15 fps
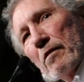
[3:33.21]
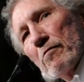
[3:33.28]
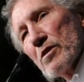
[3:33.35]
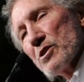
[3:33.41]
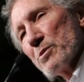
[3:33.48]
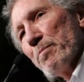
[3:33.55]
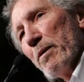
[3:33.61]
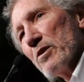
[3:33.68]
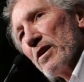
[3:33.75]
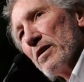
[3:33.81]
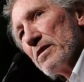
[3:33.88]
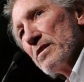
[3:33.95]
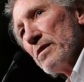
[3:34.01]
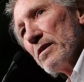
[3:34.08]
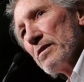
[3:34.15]

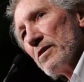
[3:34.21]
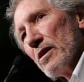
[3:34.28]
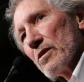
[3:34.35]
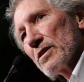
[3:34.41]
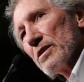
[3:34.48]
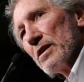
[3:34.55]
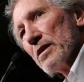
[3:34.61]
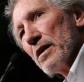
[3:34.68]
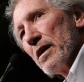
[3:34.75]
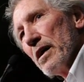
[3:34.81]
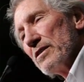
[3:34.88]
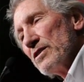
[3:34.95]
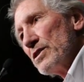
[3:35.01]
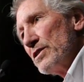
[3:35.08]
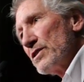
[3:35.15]
responded to the doctor,
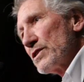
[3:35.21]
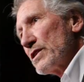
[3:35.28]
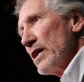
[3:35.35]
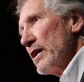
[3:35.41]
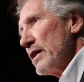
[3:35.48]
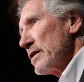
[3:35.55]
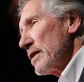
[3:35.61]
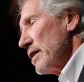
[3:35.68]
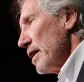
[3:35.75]
and she said